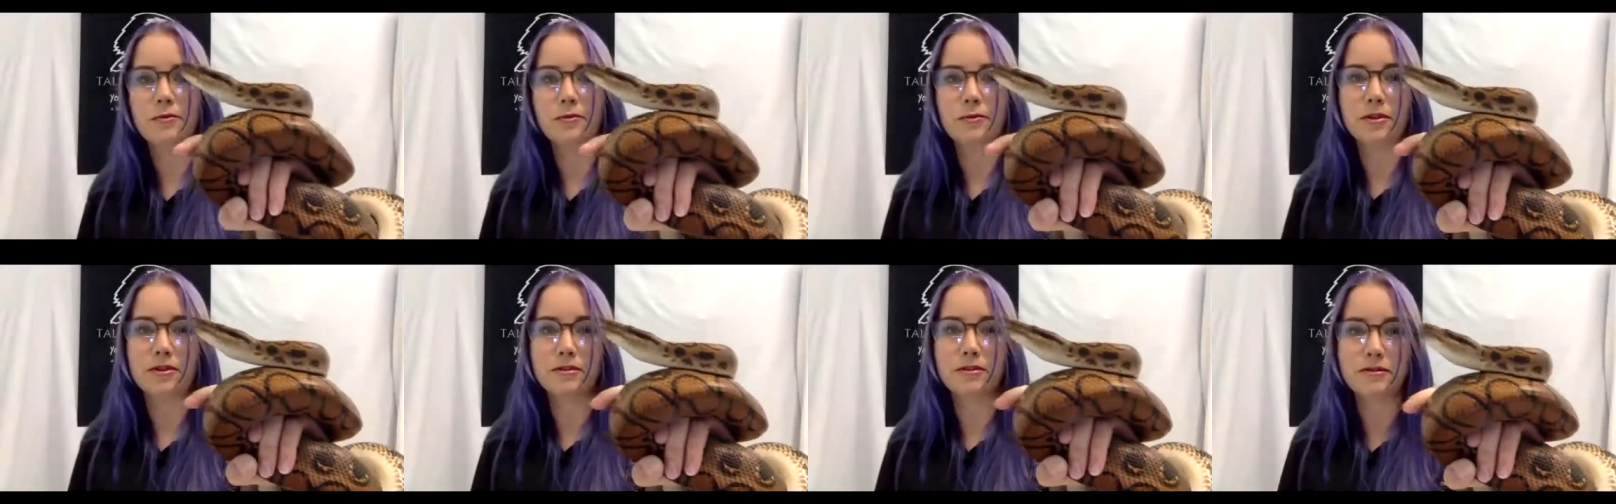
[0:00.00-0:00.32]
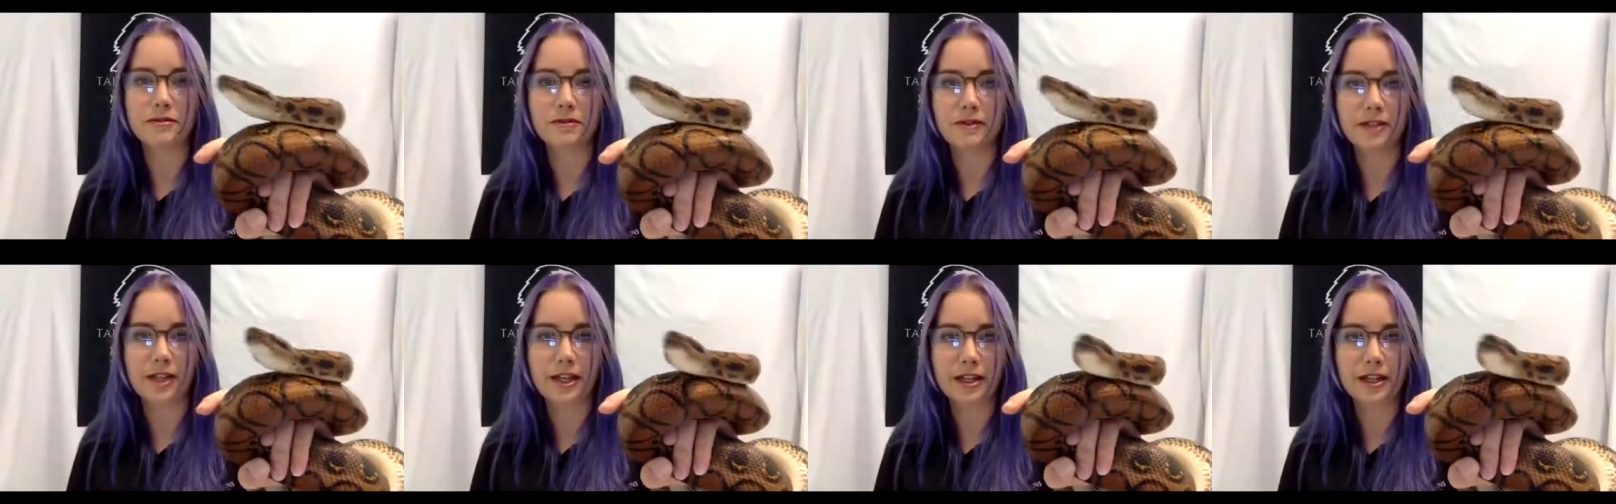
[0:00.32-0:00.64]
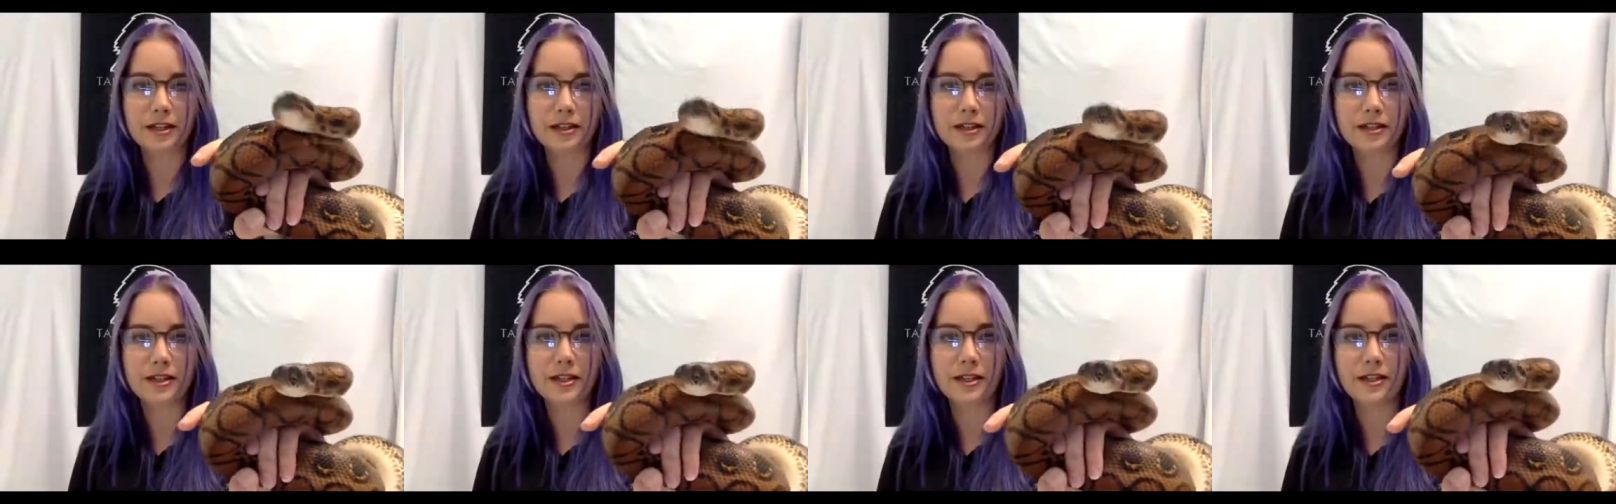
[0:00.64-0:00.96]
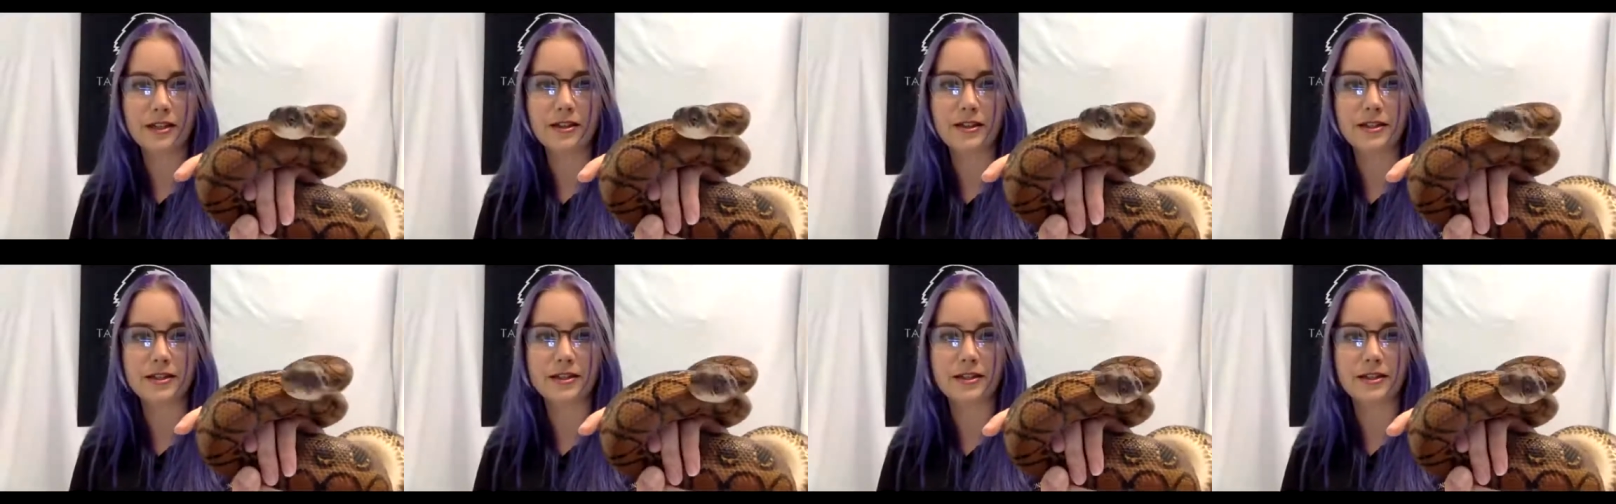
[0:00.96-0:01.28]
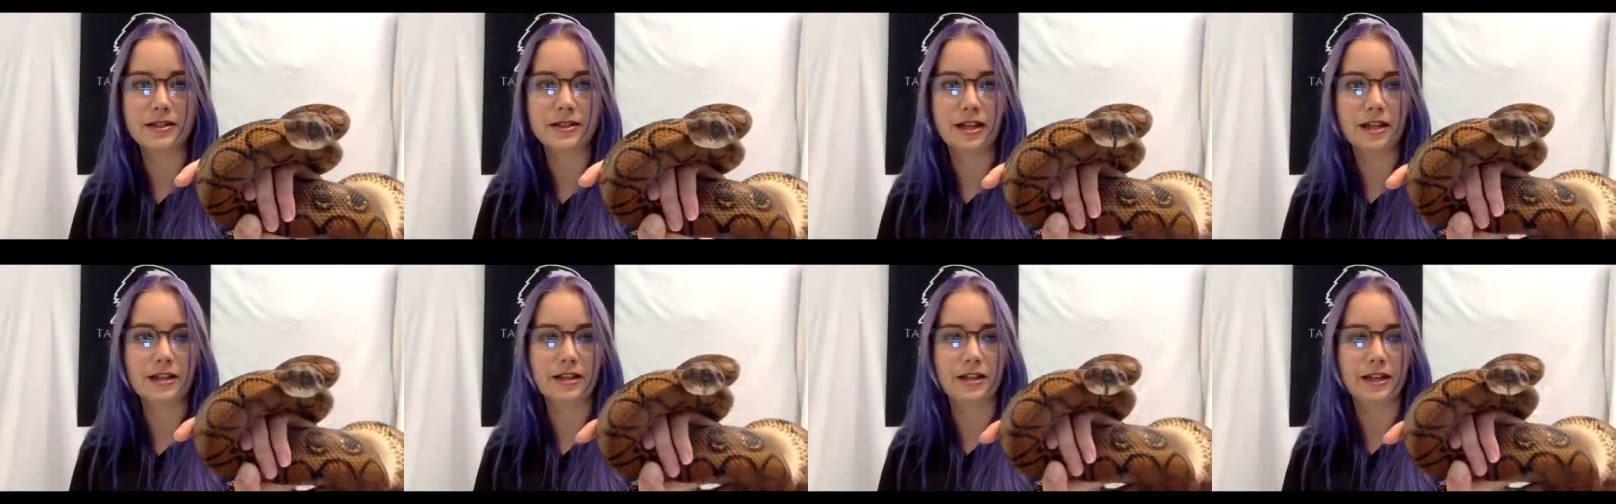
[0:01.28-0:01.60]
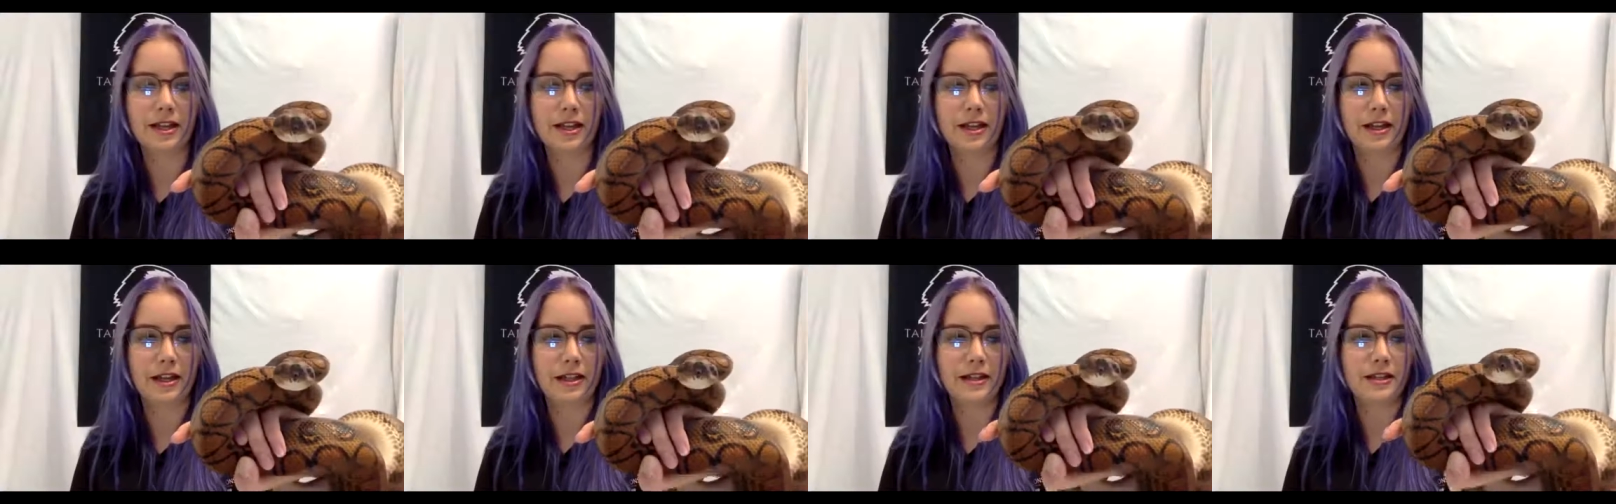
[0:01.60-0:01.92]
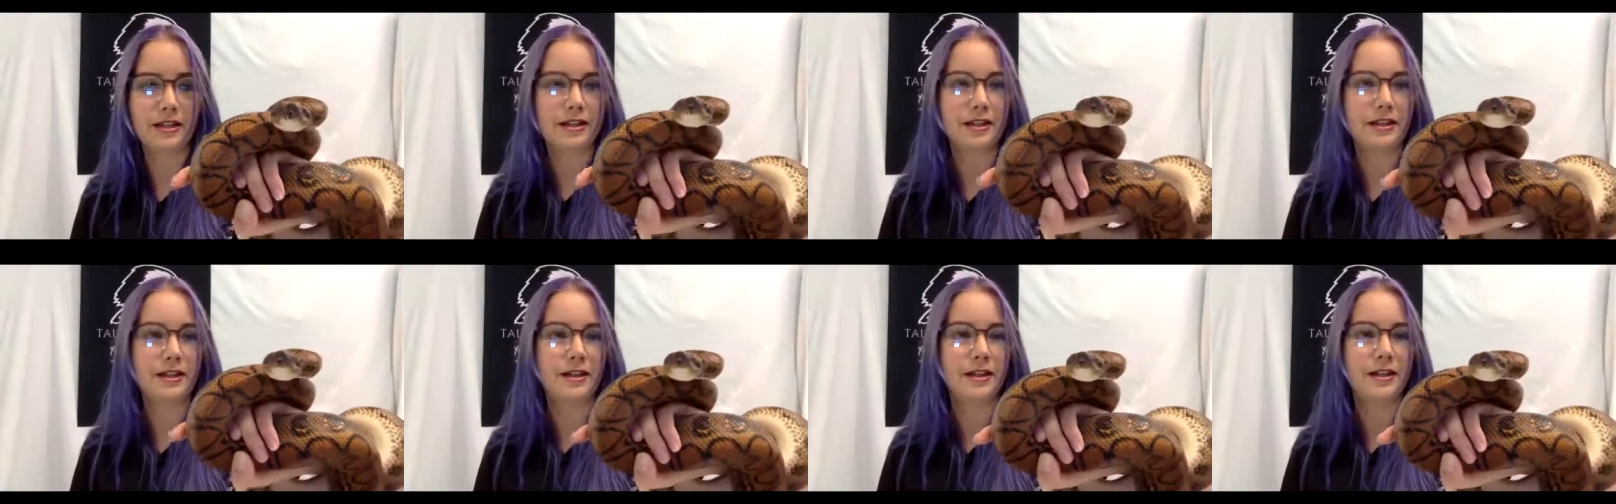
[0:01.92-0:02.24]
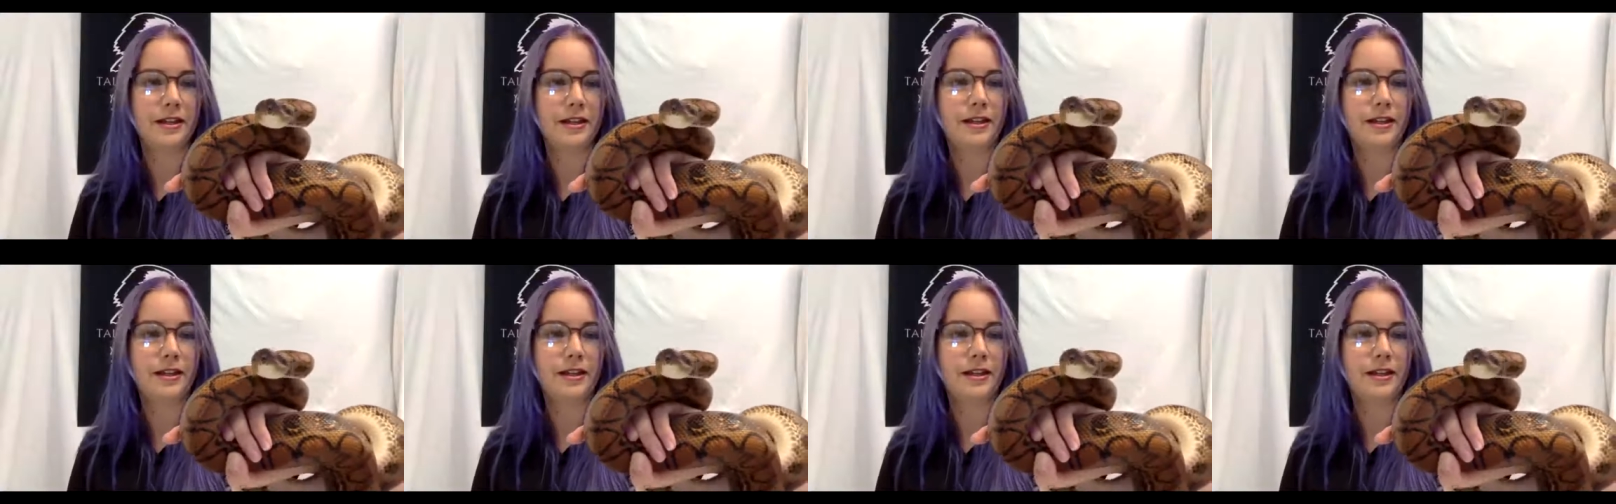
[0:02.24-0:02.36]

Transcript: reflect the sunlight